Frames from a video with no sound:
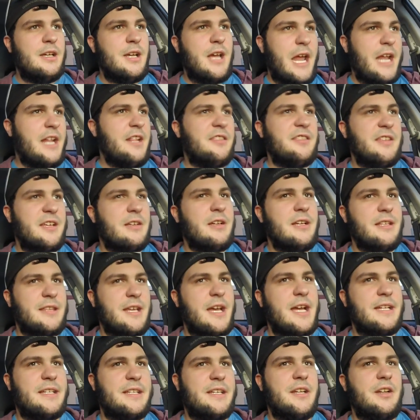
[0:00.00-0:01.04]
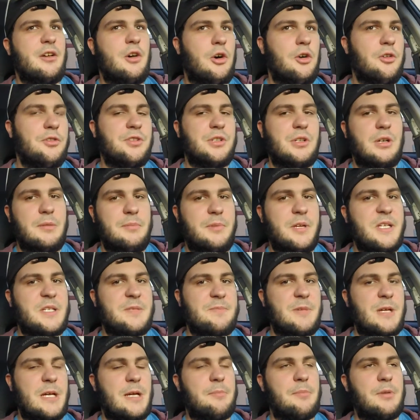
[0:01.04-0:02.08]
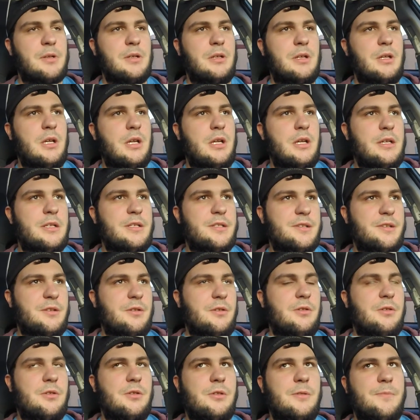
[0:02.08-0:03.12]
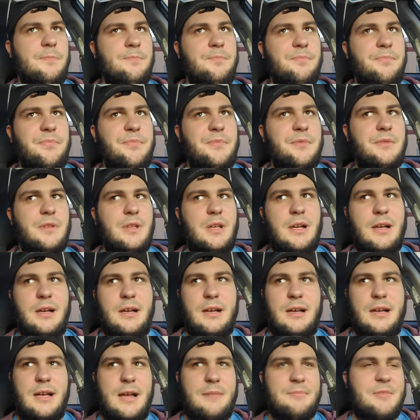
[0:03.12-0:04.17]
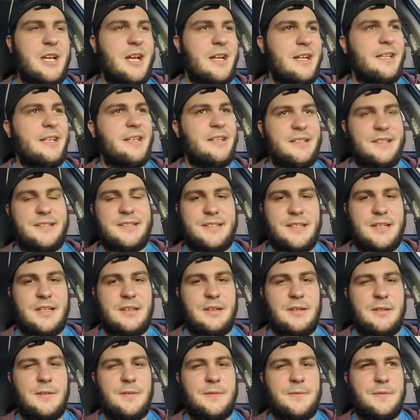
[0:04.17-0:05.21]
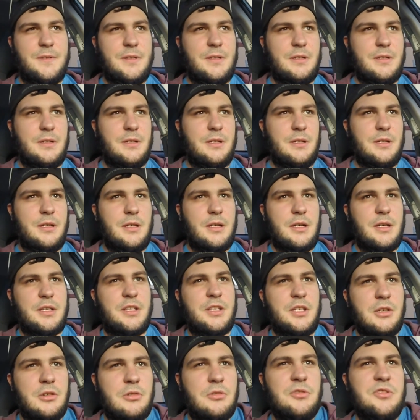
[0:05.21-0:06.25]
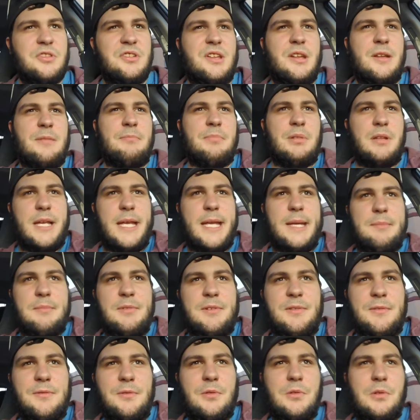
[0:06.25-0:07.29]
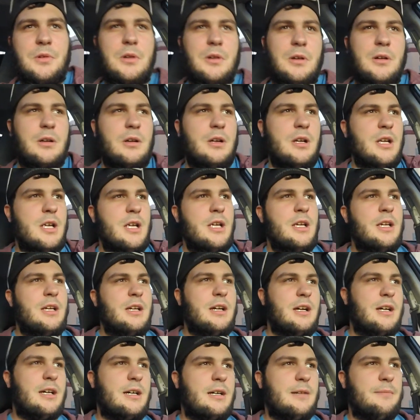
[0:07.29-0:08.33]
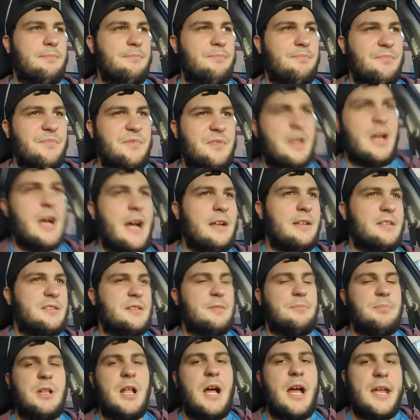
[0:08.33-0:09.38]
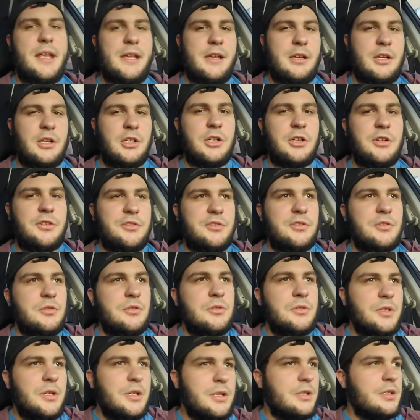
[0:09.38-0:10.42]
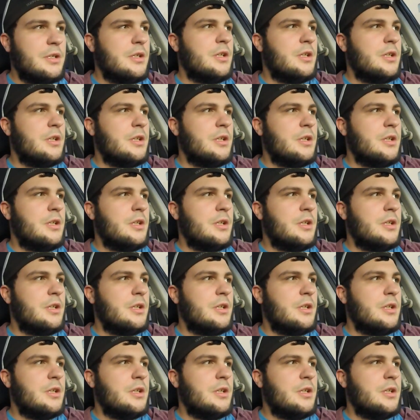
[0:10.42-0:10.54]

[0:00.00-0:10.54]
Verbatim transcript: anything like that can alter a base map. So uh, I'm kind of getting sick of accused and blamed for um, not supplying a good tune